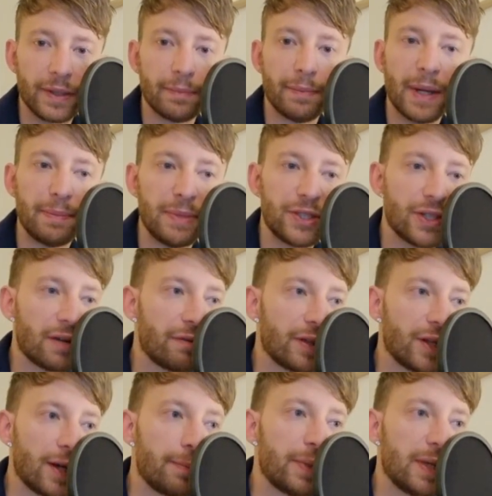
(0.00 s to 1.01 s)
Made me
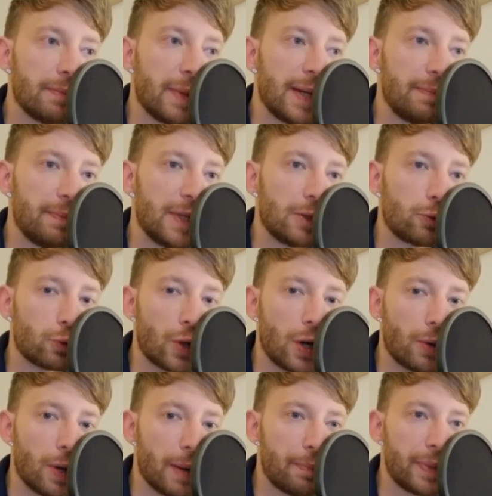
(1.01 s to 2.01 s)
toughen up. He made me
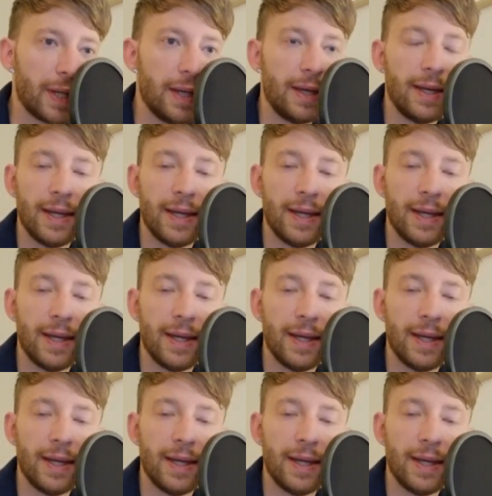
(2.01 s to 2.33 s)
grow up.